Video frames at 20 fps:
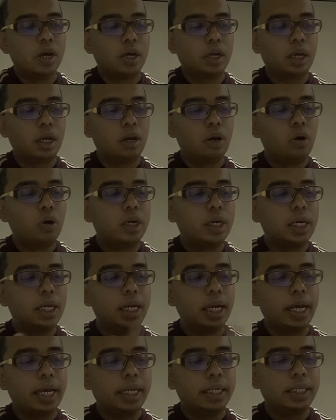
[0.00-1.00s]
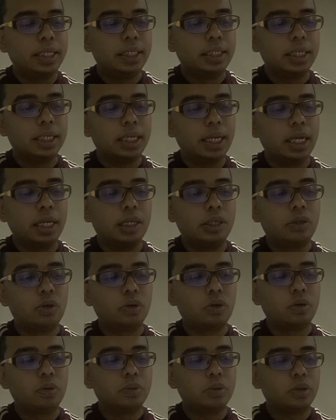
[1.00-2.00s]
okay, local excision and
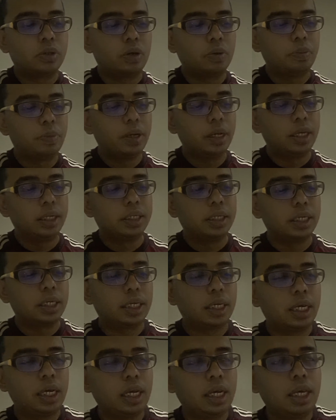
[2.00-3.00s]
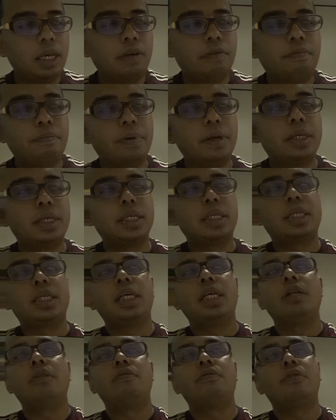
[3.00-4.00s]
hysteroscopy is a key if patient
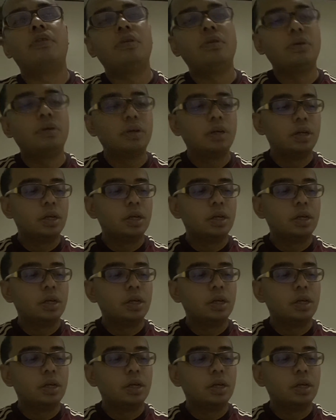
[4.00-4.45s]
keen for